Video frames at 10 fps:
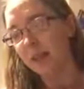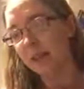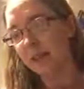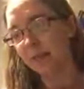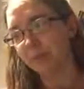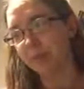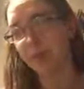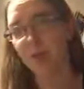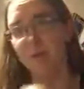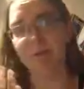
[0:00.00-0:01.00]

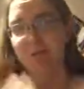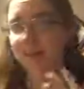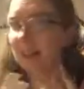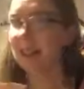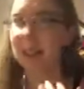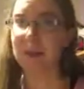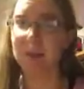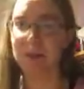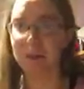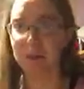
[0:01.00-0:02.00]
I'm really
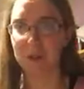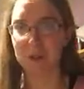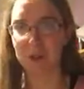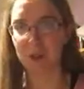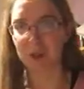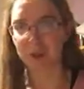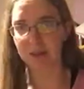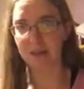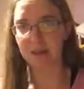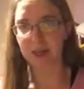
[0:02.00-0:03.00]
hoping it wasn't too
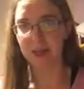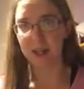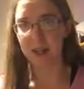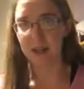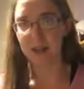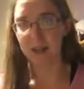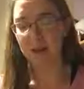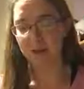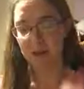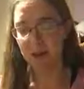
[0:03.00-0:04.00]
triggering for you.
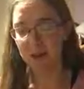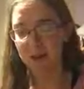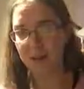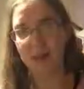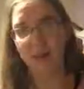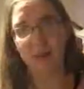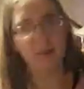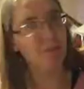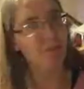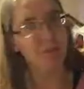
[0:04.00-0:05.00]
Do
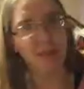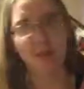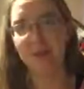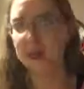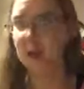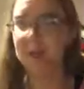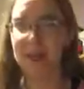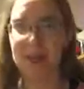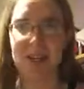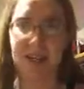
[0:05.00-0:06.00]
leave a
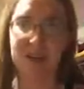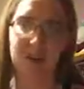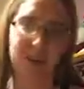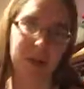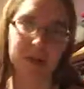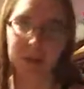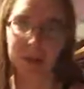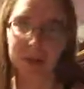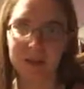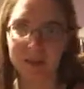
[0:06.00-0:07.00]
comment here on my
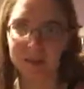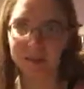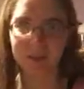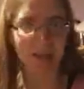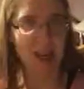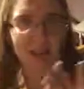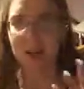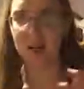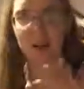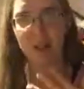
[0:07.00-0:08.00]
blog, get in
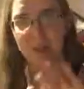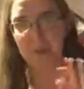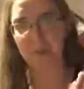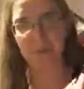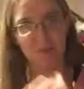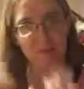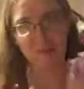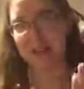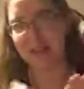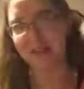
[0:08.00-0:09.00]
touch,
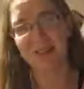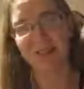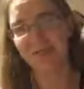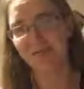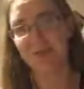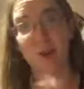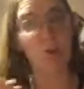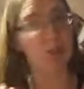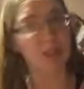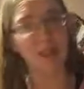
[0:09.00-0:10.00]
let's on
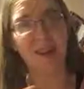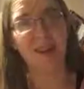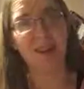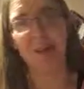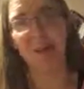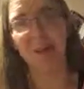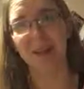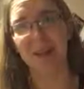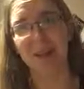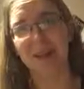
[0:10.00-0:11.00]
Twitter, tweet
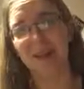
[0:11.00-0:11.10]
me,